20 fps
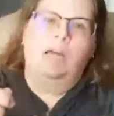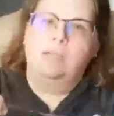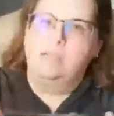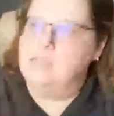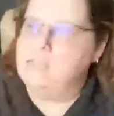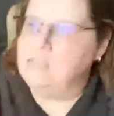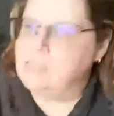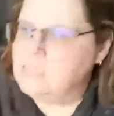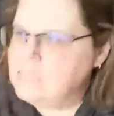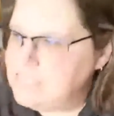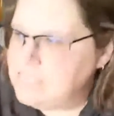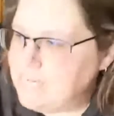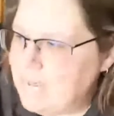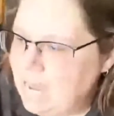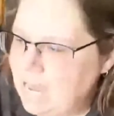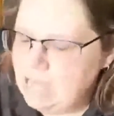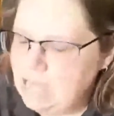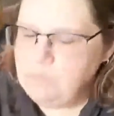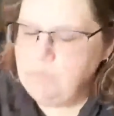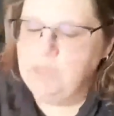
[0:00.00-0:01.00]

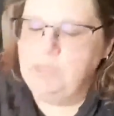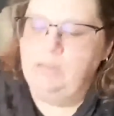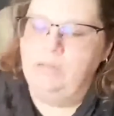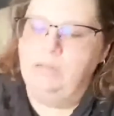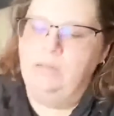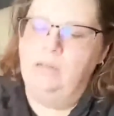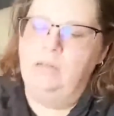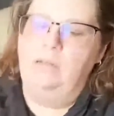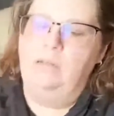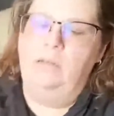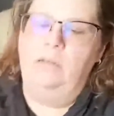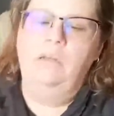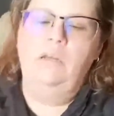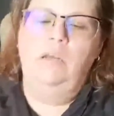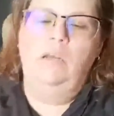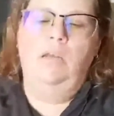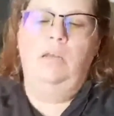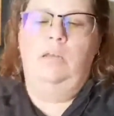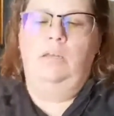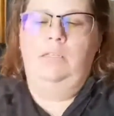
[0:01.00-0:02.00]
stop,
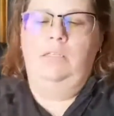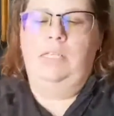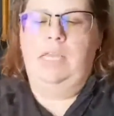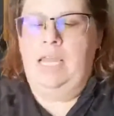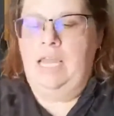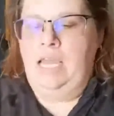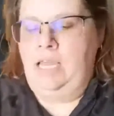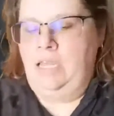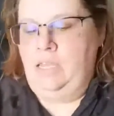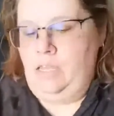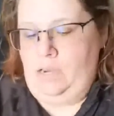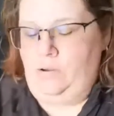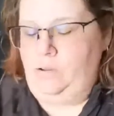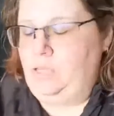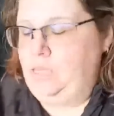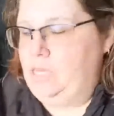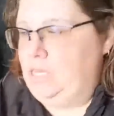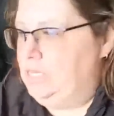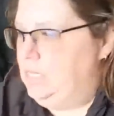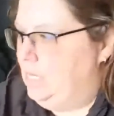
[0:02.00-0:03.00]
hey, you
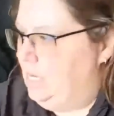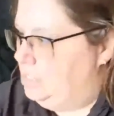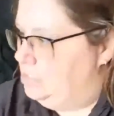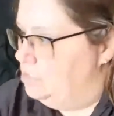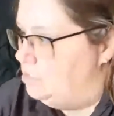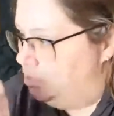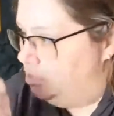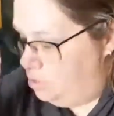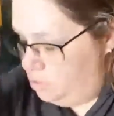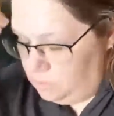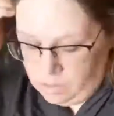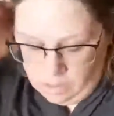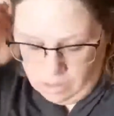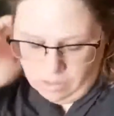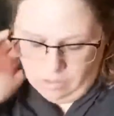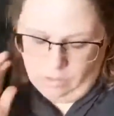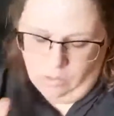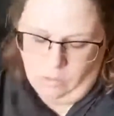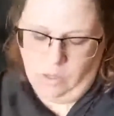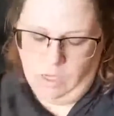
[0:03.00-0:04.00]
need to answer the door
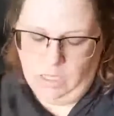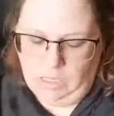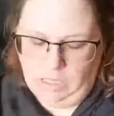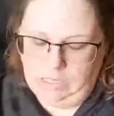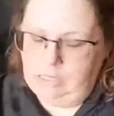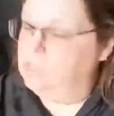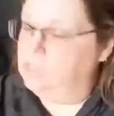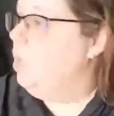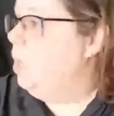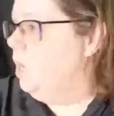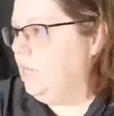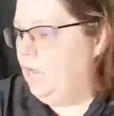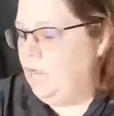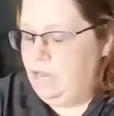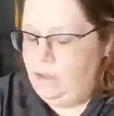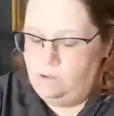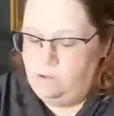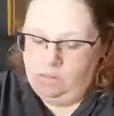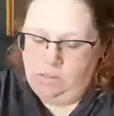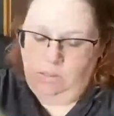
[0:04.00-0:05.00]
or let the dog
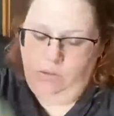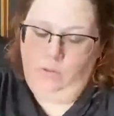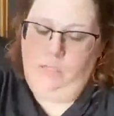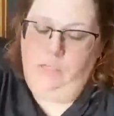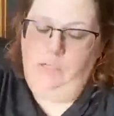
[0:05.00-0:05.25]
out or